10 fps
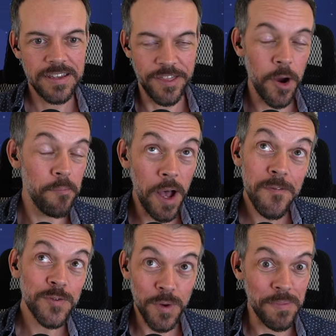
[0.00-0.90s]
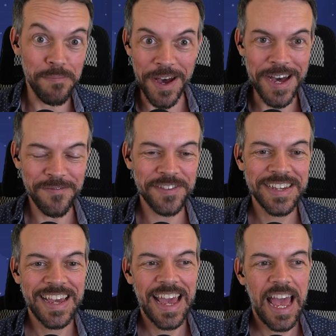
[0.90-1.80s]
Their buffs would be buffed
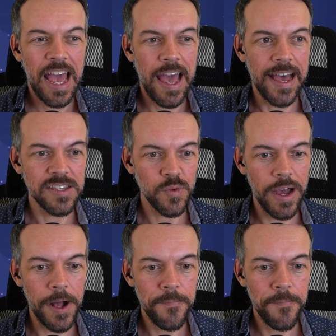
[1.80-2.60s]
as well.